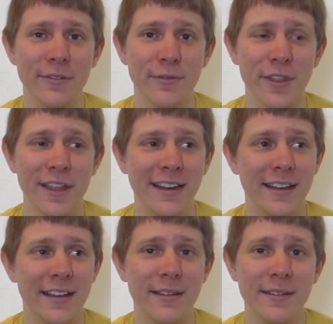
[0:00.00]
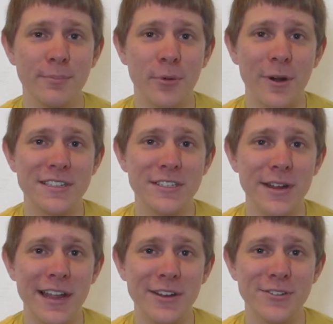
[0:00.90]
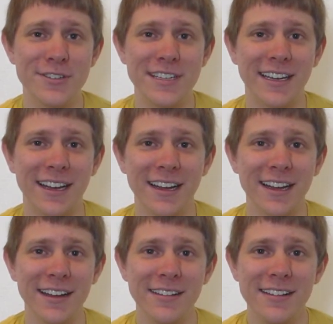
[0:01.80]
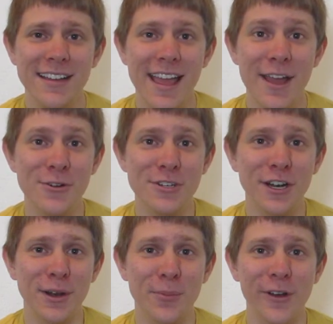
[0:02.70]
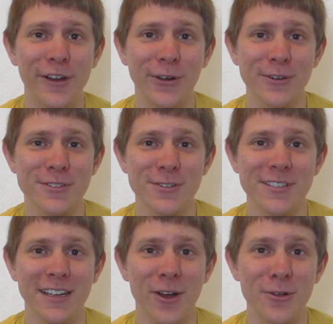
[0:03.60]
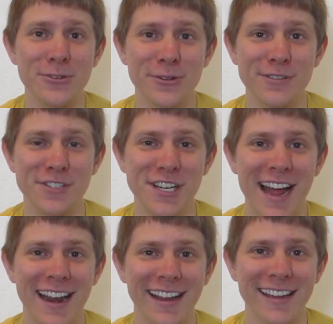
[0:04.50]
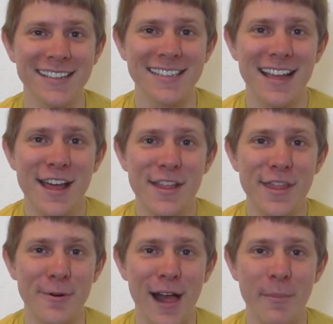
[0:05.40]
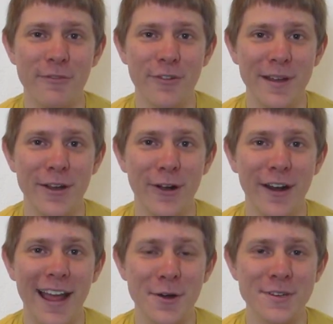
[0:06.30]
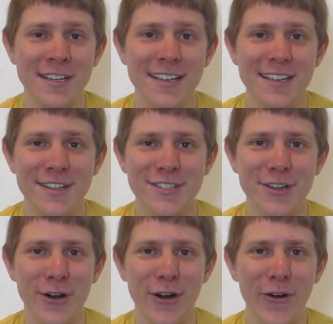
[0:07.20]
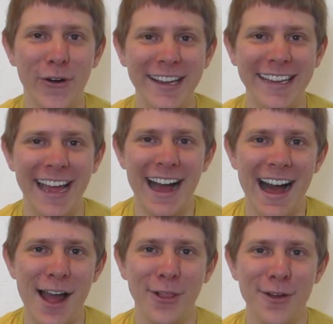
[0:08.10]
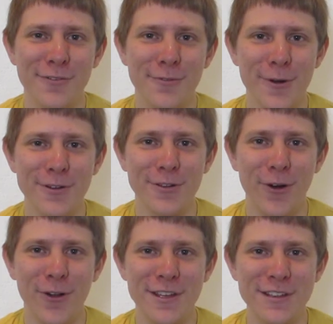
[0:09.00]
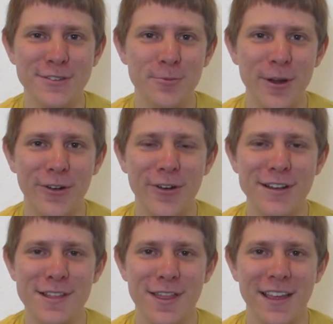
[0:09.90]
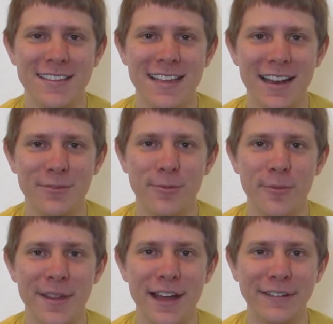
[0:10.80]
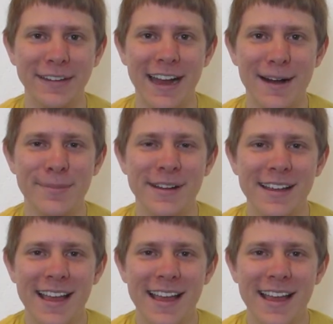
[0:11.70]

the points to interesting energetic precursors and all sorts of shenanigans that will happen from here on out. So yeah, I look forward to all these weird, crazy things that will be coming up,